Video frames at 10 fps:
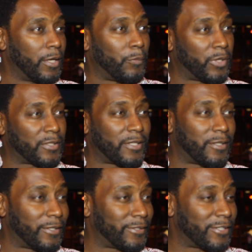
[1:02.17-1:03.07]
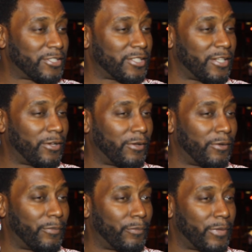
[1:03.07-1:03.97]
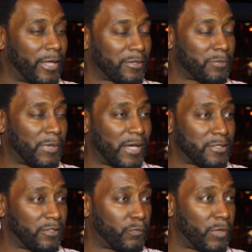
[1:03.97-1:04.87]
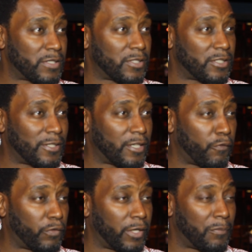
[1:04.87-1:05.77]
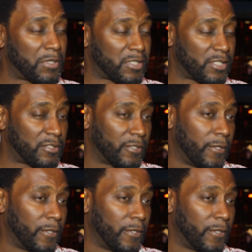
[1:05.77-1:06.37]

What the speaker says: because I think that she has a positive message, and definitely a message